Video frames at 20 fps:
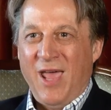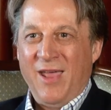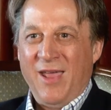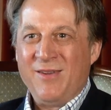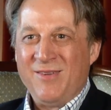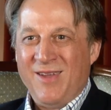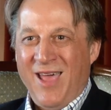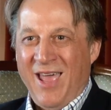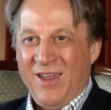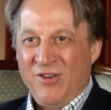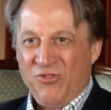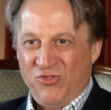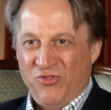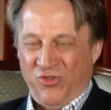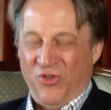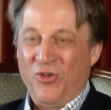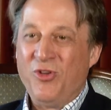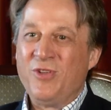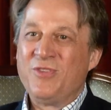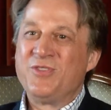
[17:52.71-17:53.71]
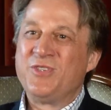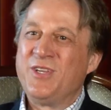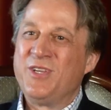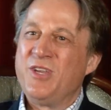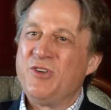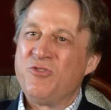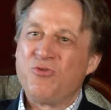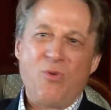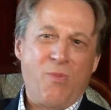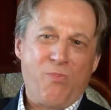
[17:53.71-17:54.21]
and turns it
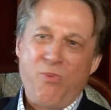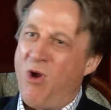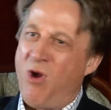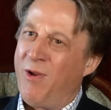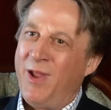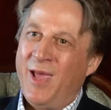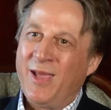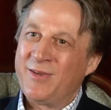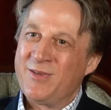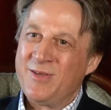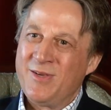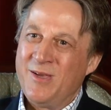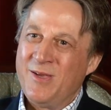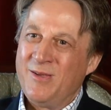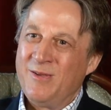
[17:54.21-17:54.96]
into a product,